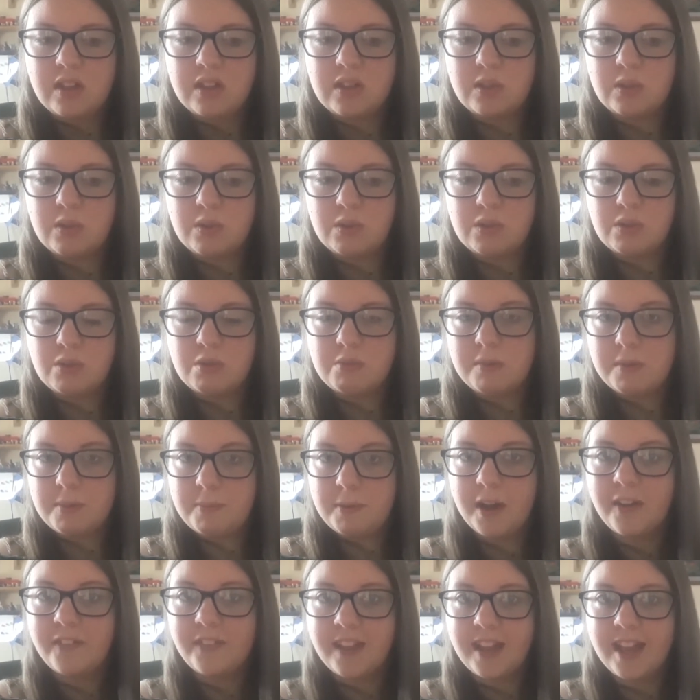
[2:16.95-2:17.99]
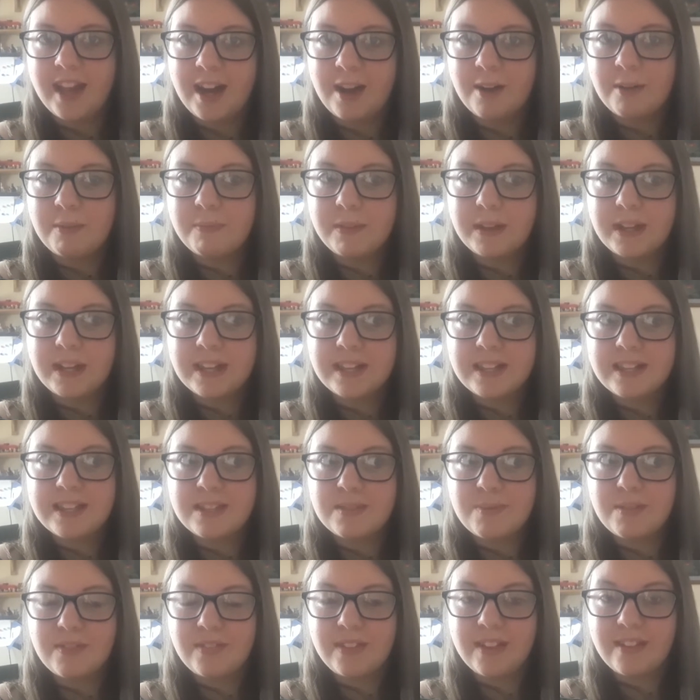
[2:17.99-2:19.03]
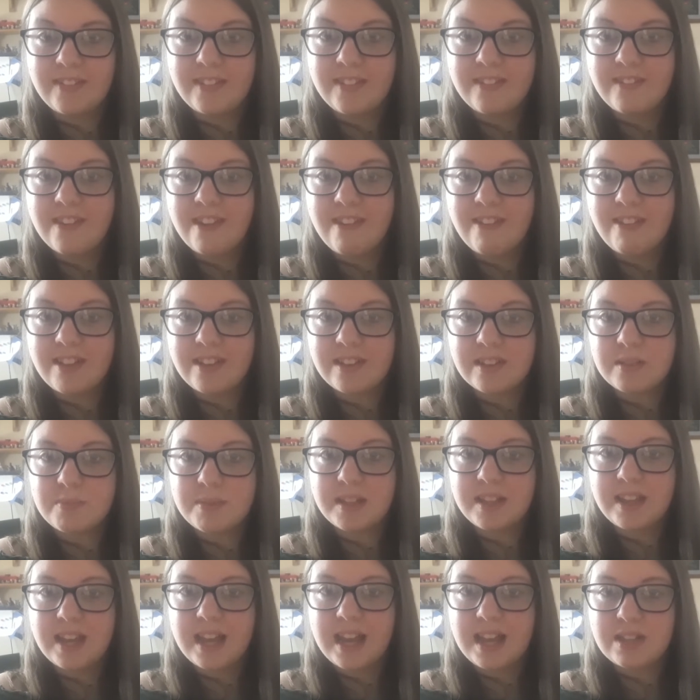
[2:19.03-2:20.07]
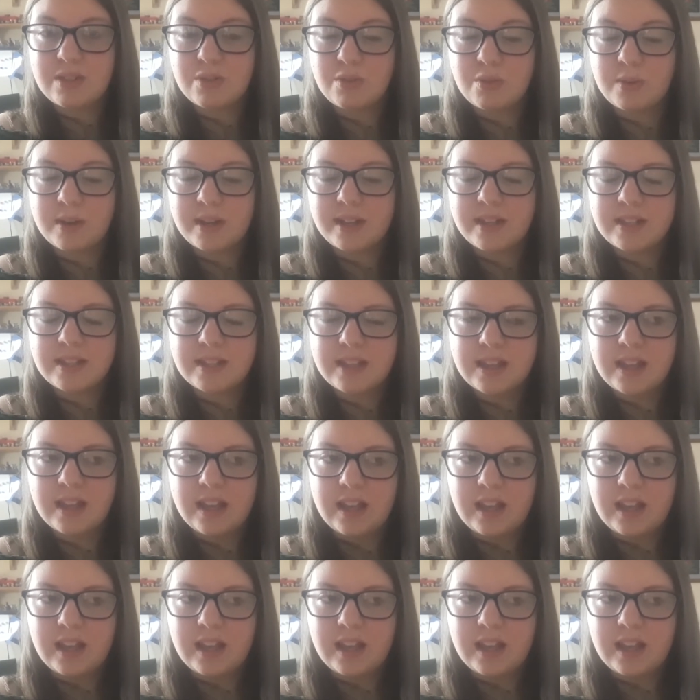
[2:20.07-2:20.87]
to sort my birthday out because we've left it very last minute, as always.